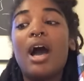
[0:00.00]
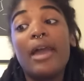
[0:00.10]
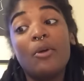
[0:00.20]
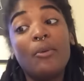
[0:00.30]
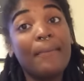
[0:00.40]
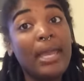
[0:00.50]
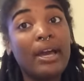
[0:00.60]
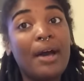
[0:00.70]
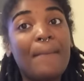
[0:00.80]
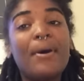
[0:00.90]
I don't wear
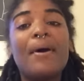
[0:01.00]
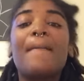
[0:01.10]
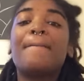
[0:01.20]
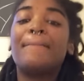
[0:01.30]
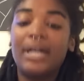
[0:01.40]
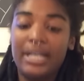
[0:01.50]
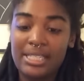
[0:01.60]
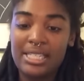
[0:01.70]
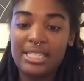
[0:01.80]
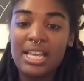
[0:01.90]
makeup,
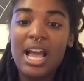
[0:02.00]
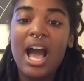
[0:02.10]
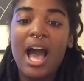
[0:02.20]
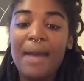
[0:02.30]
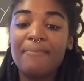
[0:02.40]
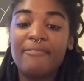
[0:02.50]
but I'm